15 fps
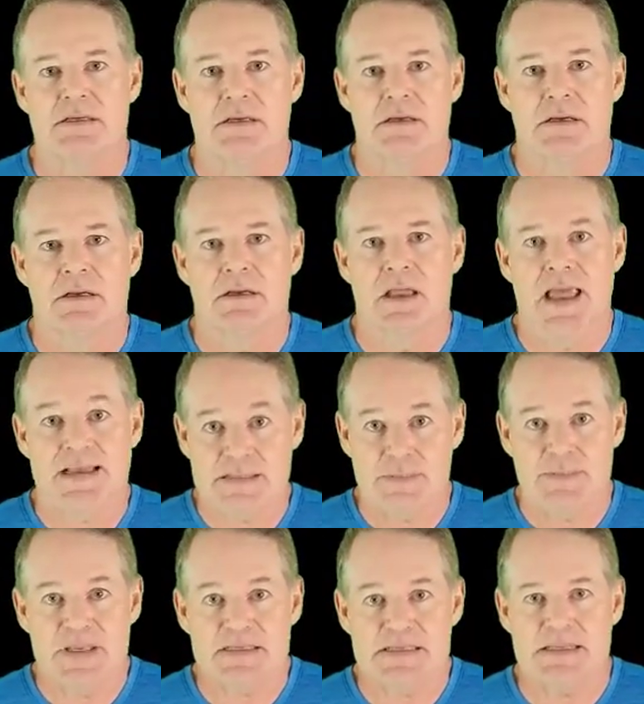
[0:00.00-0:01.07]
as a
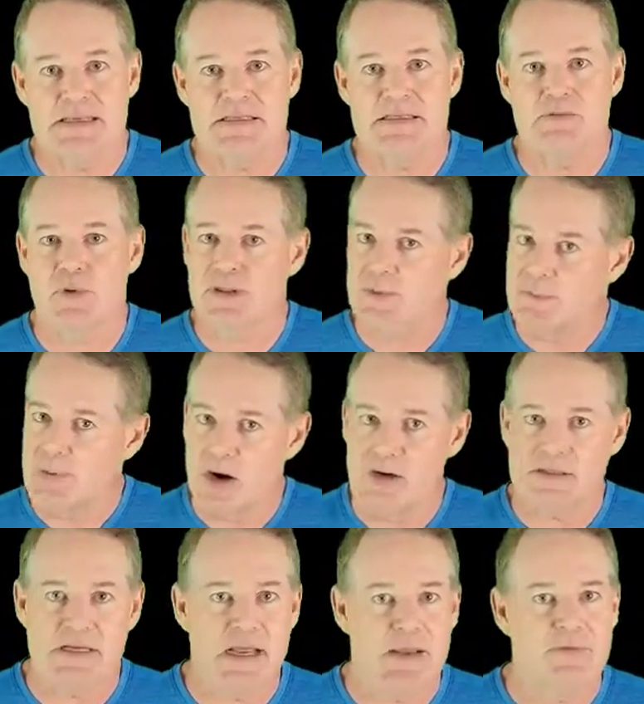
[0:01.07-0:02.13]
business, whether part-time
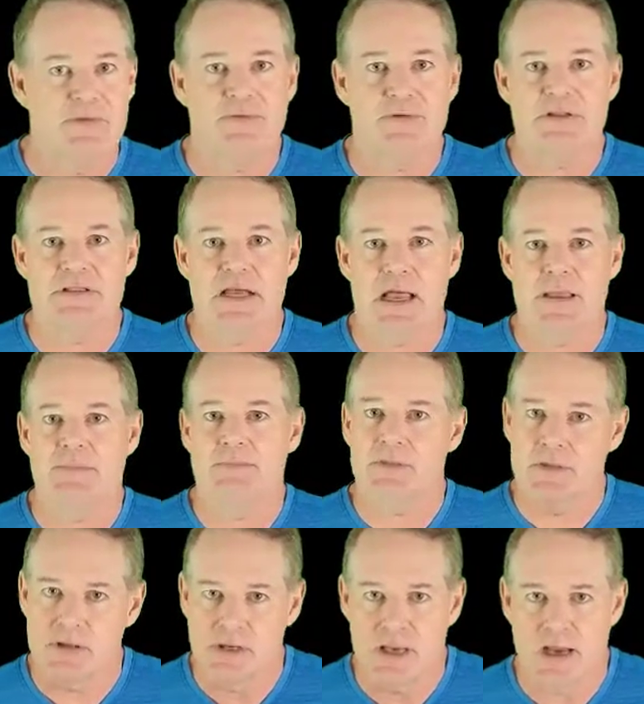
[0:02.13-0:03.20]
or full-time, you've got
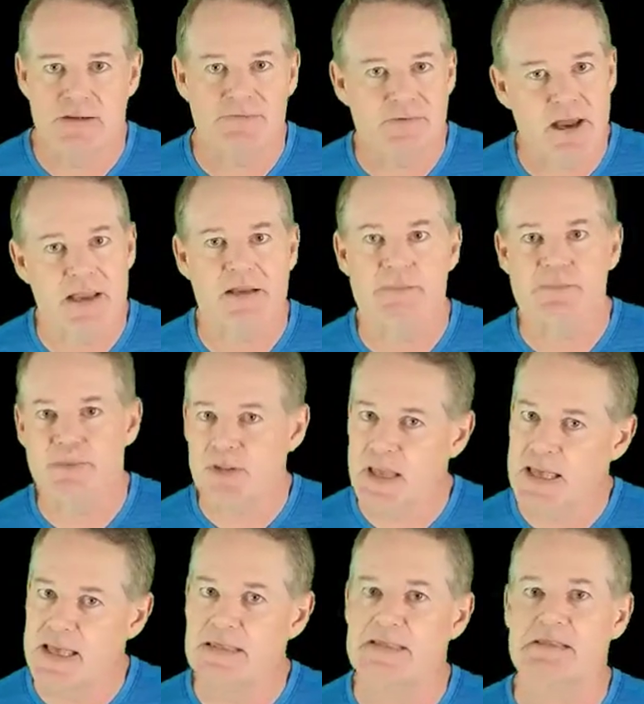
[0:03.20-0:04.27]
to find a
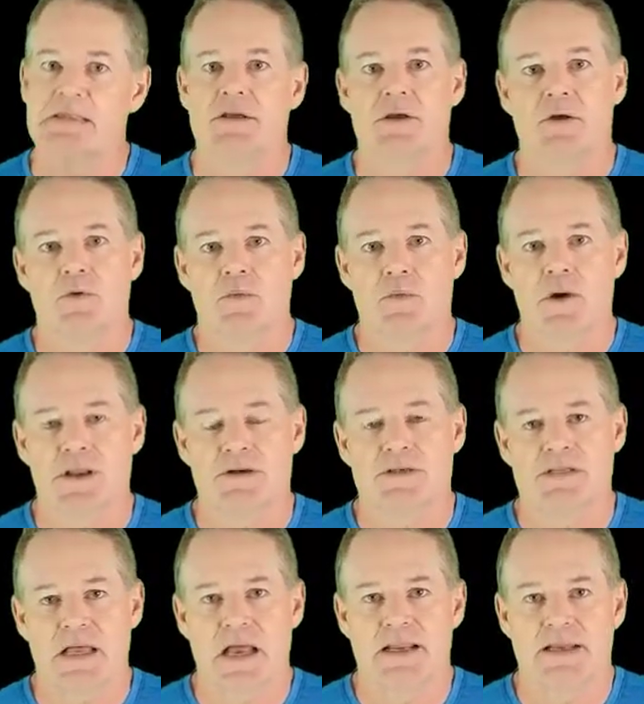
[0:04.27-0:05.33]
place where you're
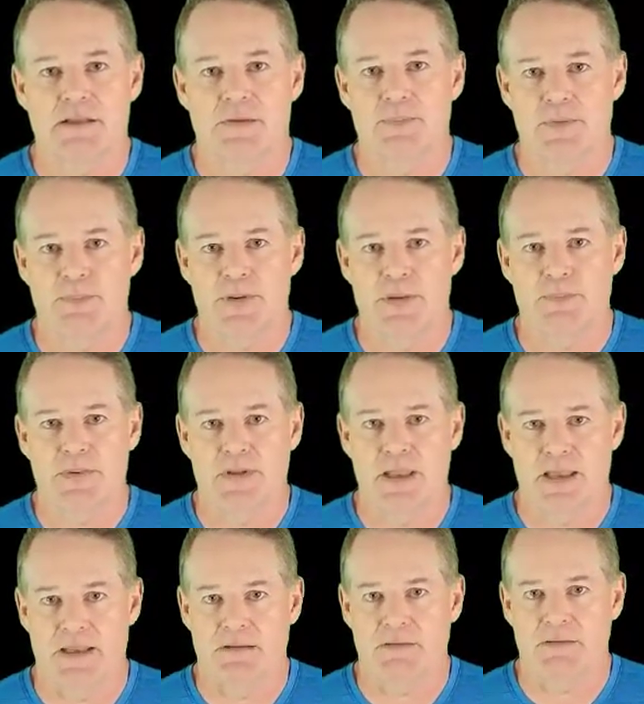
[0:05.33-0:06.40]
starting to put people in,
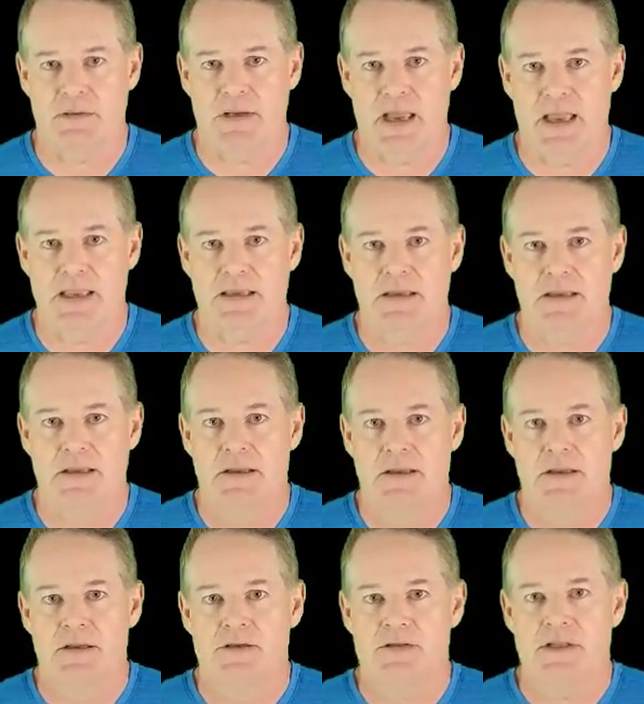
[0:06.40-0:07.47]
okay? So
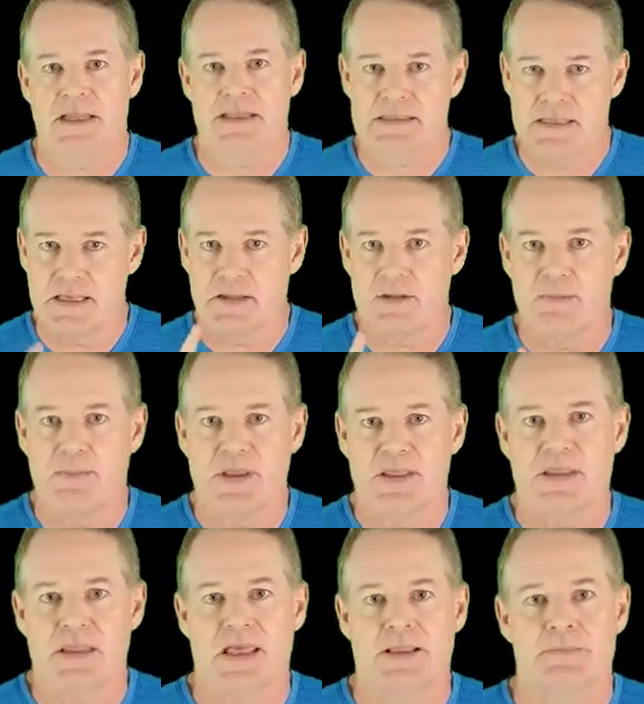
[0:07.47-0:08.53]
that's the other big
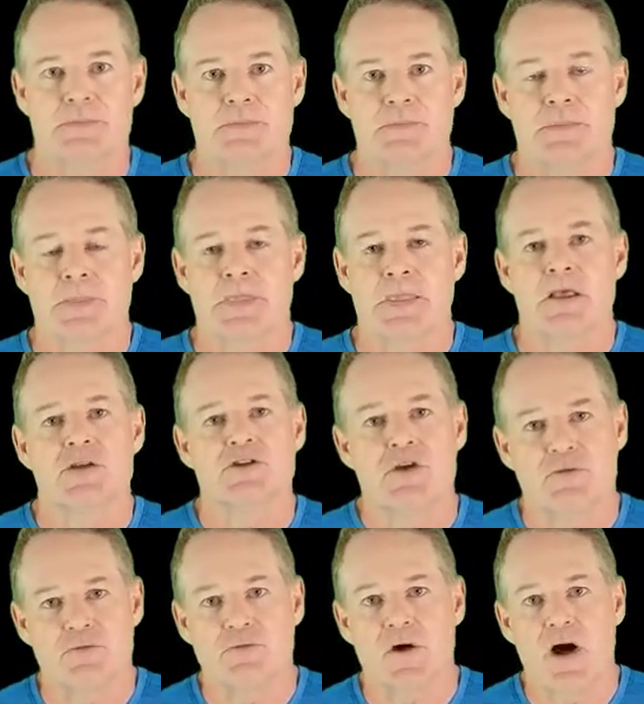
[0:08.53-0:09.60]
thing. So
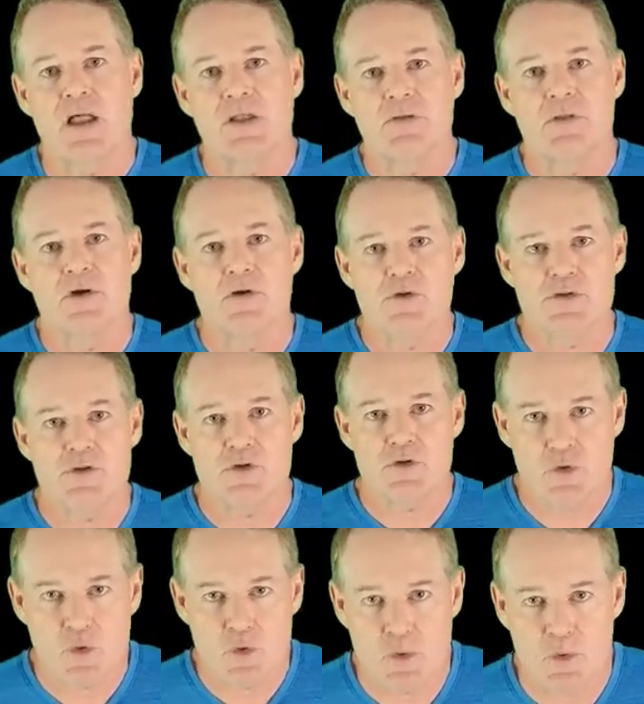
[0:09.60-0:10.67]
follow those
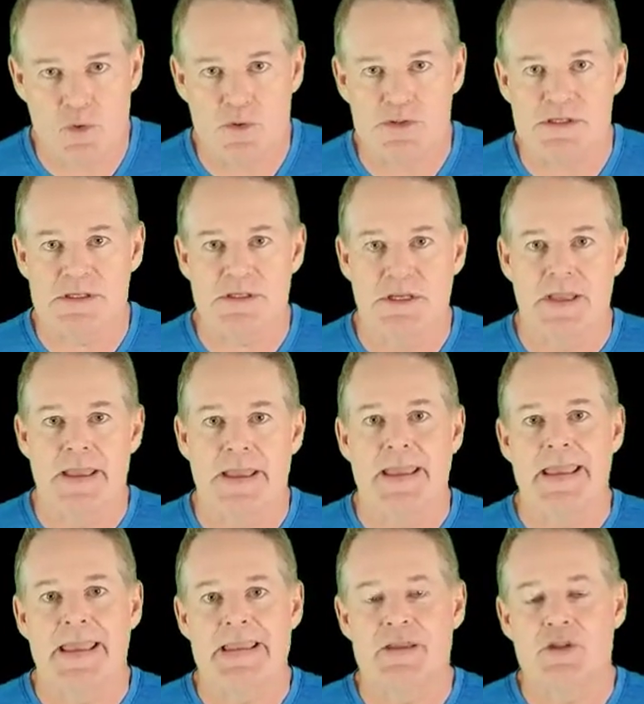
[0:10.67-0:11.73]
tools,
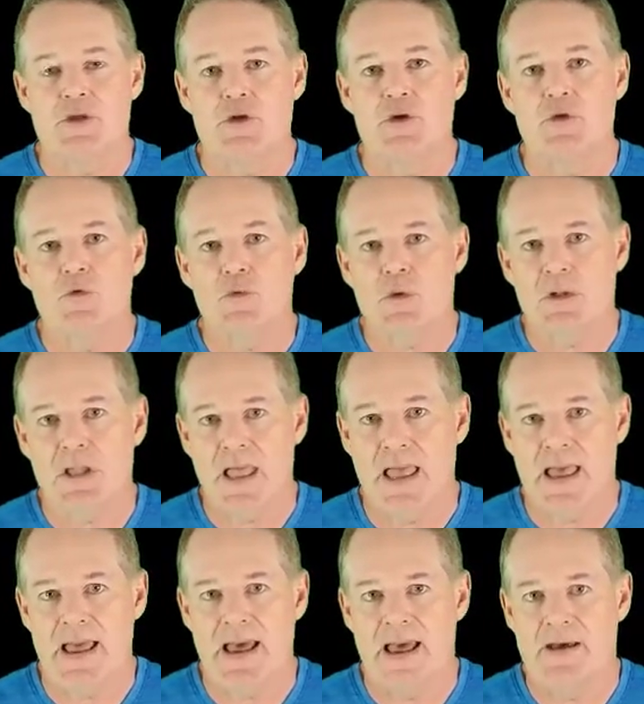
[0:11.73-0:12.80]
and you will
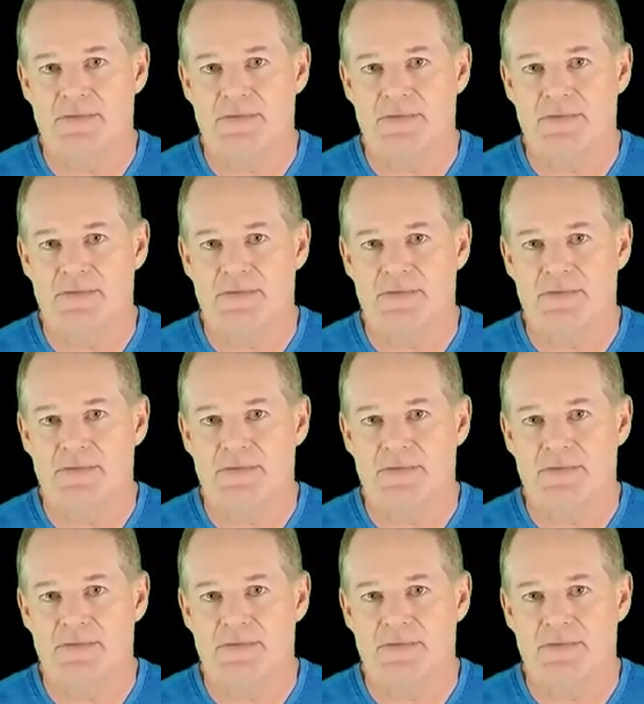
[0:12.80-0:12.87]
have